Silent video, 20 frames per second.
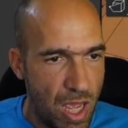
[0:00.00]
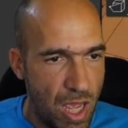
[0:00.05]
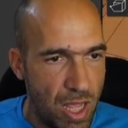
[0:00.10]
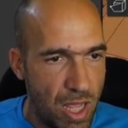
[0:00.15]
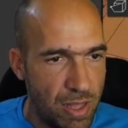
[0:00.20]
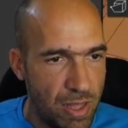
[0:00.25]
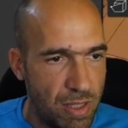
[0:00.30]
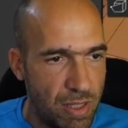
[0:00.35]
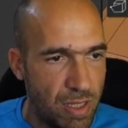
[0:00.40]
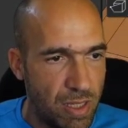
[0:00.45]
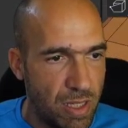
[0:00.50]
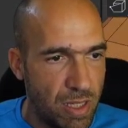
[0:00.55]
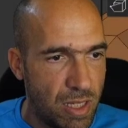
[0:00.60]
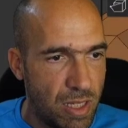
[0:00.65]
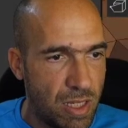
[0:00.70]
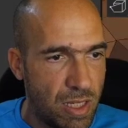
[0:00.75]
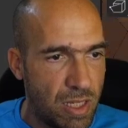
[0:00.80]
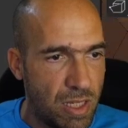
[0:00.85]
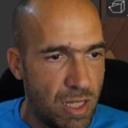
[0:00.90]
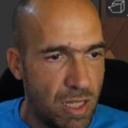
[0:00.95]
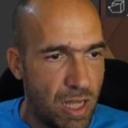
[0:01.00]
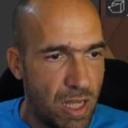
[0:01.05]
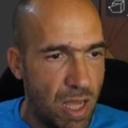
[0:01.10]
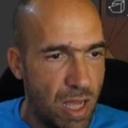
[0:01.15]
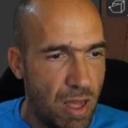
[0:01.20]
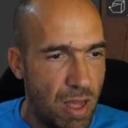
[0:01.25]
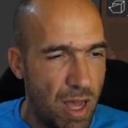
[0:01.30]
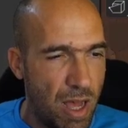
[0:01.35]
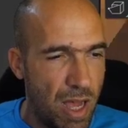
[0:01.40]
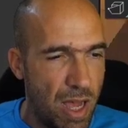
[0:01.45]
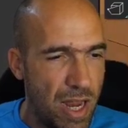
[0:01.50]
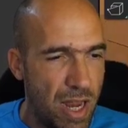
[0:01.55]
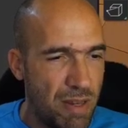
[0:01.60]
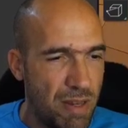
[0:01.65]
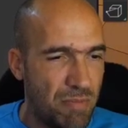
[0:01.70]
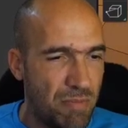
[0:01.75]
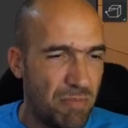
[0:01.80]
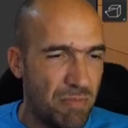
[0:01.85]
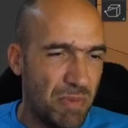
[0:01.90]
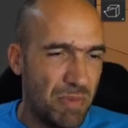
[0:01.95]
And
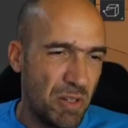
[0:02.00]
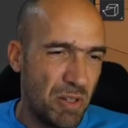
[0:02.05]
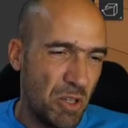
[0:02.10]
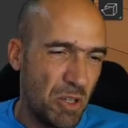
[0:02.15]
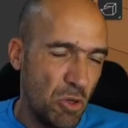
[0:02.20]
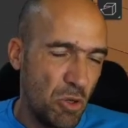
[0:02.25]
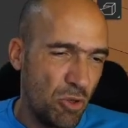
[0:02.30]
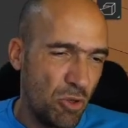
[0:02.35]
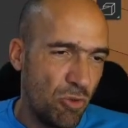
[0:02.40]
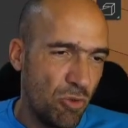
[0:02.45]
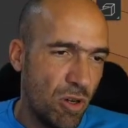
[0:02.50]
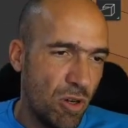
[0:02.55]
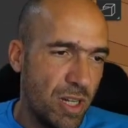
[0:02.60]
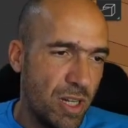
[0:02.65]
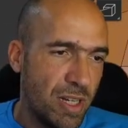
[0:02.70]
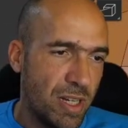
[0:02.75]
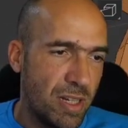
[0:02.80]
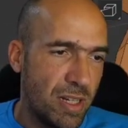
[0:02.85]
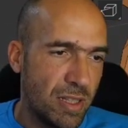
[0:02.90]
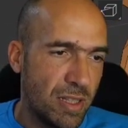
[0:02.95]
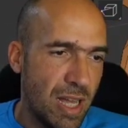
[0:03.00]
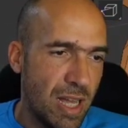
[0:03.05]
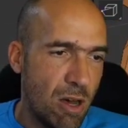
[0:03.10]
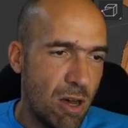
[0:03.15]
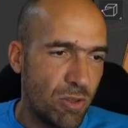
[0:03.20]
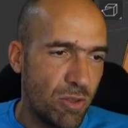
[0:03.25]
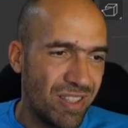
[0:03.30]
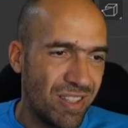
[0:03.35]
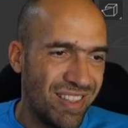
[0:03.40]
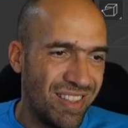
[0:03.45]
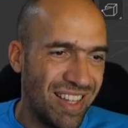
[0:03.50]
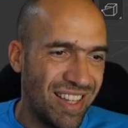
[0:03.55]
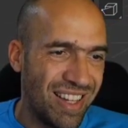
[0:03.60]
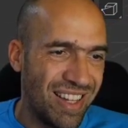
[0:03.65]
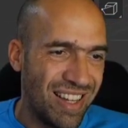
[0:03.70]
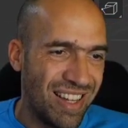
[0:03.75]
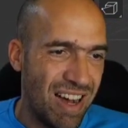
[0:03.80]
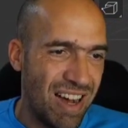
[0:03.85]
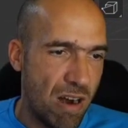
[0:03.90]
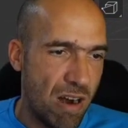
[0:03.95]
I usually cut out
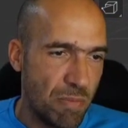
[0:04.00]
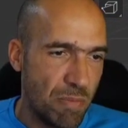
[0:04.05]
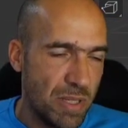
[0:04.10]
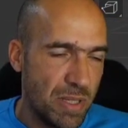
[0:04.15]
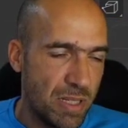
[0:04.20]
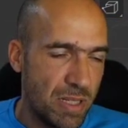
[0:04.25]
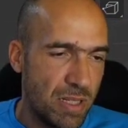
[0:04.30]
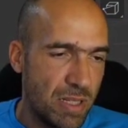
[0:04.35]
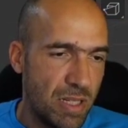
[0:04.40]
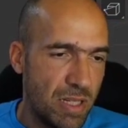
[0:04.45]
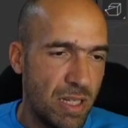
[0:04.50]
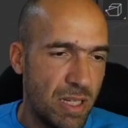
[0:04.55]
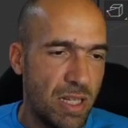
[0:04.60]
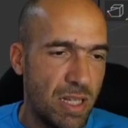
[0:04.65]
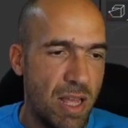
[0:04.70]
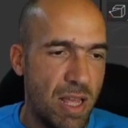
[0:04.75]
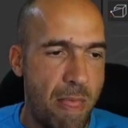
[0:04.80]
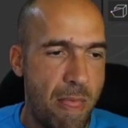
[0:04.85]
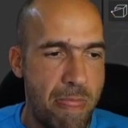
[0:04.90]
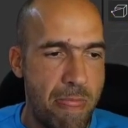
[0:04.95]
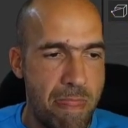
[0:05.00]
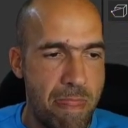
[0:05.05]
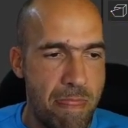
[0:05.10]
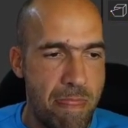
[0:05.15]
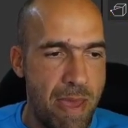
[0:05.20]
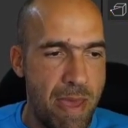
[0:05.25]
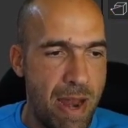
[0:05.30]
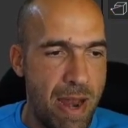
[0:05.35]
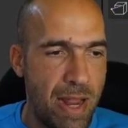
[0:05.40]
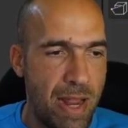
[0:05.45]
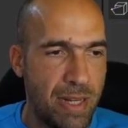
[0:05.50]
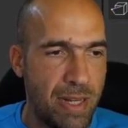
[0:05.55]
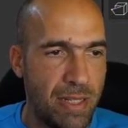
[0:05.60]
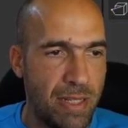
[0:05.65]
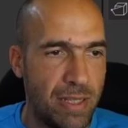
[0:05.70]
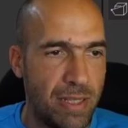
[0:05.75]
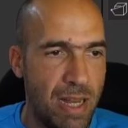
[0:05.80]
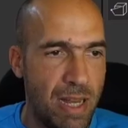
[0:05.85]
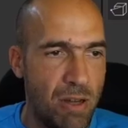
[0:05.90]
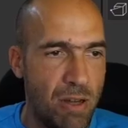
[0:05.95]
the arms. Then I
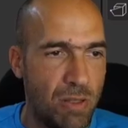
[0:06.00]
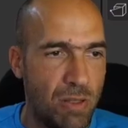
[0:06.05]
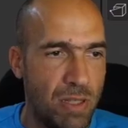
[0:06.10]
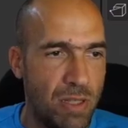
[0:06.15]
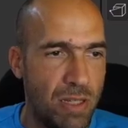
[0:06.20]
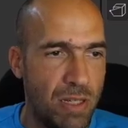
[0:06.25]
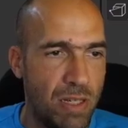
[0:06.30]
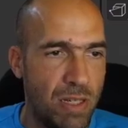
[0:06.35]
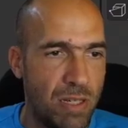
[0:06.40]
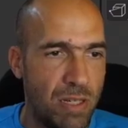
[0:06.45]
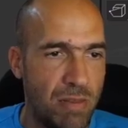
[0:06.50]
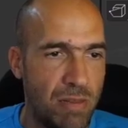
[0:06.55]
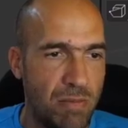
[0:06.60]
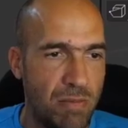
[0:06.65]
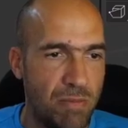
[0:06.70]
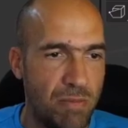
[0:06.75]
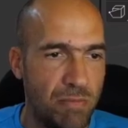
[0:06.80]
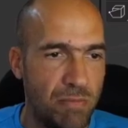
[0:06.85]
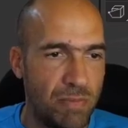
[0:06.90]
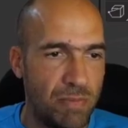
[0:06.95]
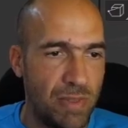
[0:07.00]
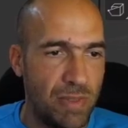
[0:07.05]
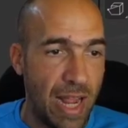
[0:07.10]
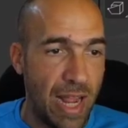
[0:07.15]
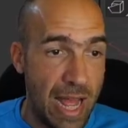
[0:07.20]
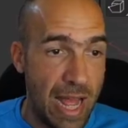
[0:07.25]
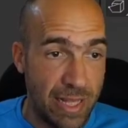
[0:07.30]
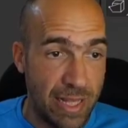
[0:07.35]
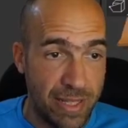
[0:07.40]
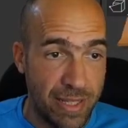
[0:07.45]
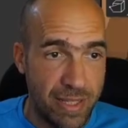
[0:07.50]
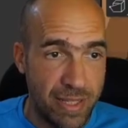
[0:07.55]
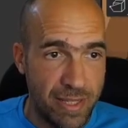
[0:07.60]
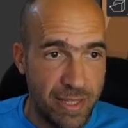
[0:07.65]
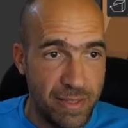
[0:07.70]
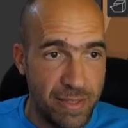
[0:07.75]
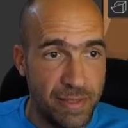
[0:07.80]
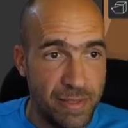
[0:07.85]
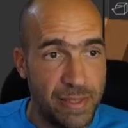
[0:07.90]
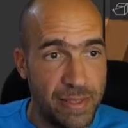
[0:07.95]
cut out the
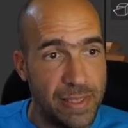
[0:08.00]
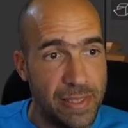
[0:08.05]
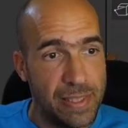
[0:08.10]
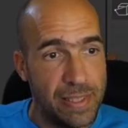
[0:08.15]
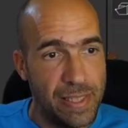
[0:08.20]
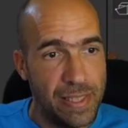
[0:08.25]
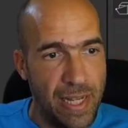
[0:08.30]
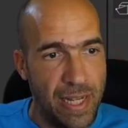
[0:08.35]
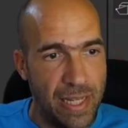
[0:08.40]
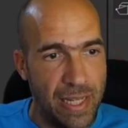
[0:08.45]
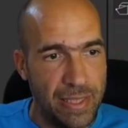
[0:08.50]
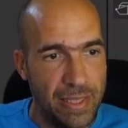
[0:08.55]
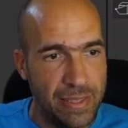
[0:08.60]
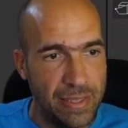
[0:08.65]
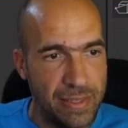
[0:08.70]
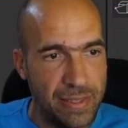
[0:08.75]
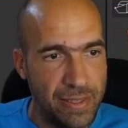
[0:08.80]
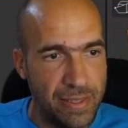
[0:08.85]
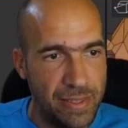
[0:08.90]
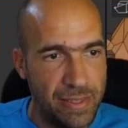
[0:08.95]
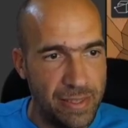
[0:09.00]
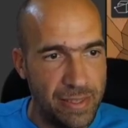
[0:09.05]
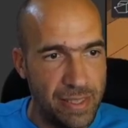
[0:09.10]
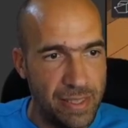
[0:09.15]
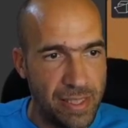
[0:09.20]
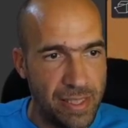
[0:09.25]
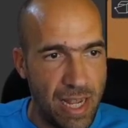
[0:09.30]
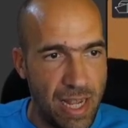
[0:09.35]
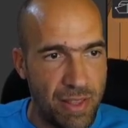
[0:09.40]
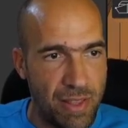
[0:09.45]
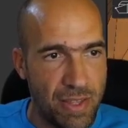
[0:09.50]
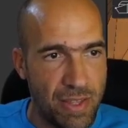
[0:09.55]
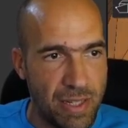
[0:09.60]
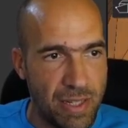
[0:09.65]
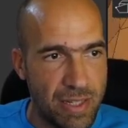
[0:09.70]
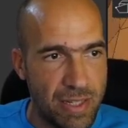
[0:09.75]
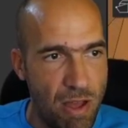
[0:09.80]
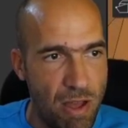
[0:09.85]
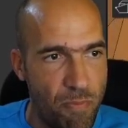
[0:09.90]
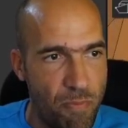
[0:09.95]
hands. And this kind of
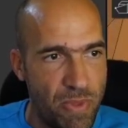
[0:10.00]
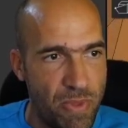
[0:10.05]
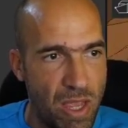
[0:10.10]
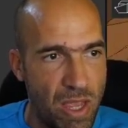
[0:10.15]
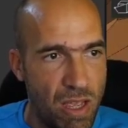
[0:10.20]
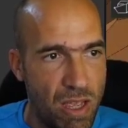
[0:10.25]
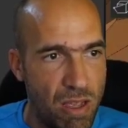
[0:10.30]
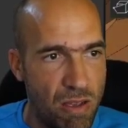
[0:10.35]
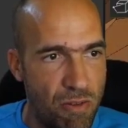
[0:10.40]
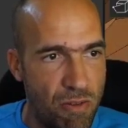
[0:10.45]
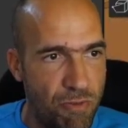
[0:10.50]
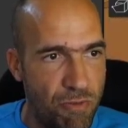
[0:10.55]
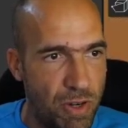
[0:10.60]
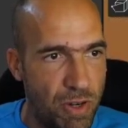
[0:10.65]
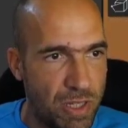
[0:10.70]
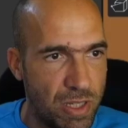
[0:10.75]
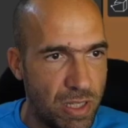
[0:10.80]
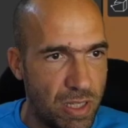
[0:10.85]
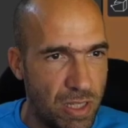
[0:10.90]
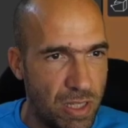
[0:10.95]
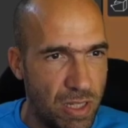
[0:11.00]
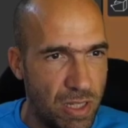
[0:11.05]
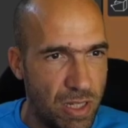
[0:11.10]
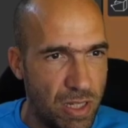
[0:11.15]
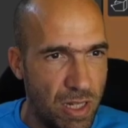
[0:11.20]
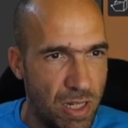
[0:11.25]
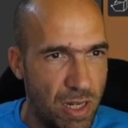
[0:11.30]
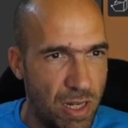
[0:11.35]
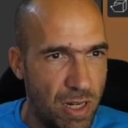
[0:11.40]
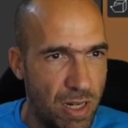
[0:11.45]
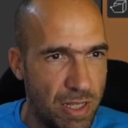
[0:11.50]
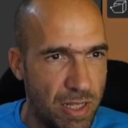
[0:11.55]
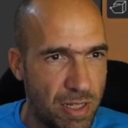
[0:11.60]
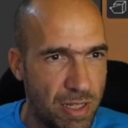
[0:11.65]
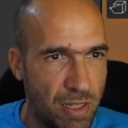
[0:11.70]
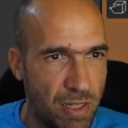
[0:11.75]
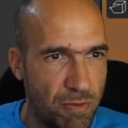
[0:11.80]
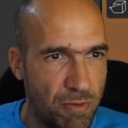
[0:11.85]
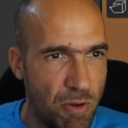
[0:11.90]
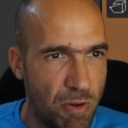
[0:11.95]
things. Now, first,
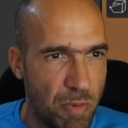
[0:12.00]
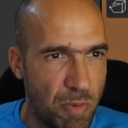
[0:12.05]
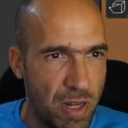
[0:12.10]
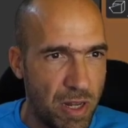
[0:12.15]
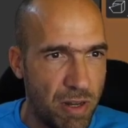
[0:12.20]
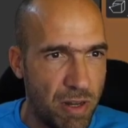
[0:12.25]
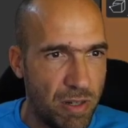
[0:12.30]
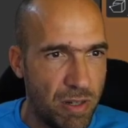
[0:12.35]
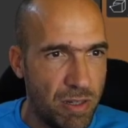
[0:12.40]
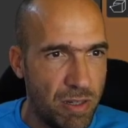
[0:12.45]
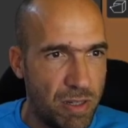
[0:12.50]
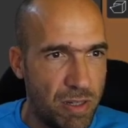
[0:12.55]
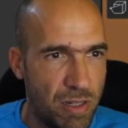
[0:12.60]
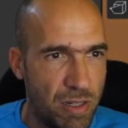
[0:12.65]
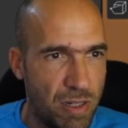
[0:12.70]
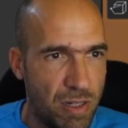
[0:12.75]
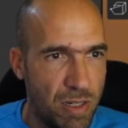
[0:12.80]
let's cut from here.